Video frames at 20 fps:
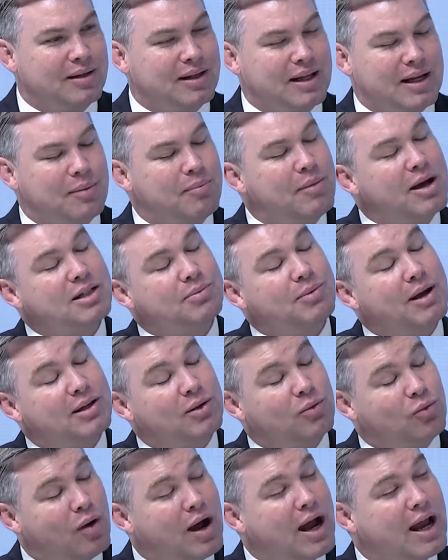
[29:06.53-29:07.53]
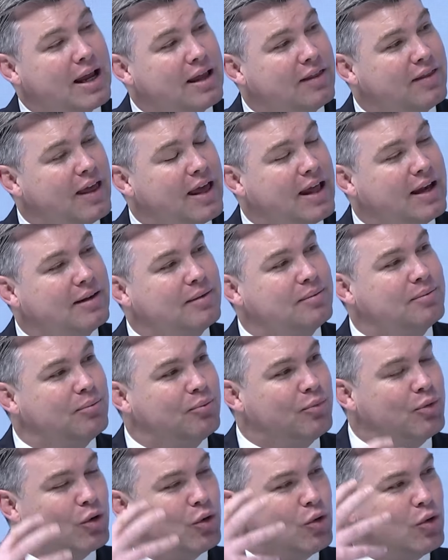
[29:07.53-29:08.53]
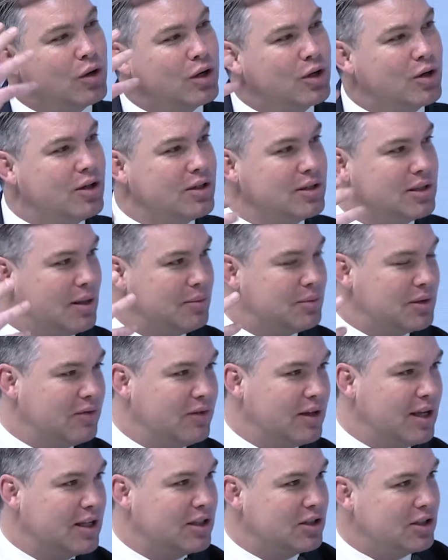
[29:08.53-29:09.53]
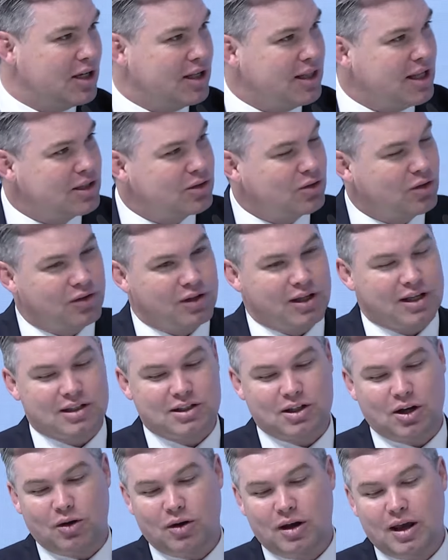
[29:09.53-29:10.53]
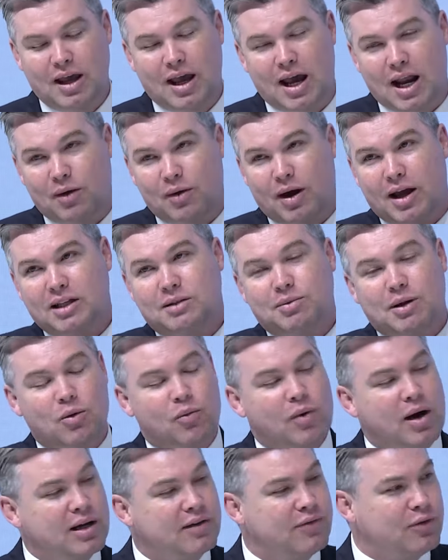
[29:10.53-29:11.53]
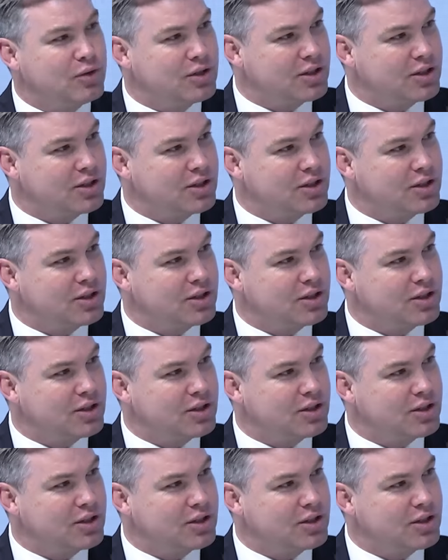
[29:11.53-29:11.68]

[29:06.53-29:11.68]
in a much better way than broad concepts of ESG and that sort of thing. So anyway, it's been a wonderful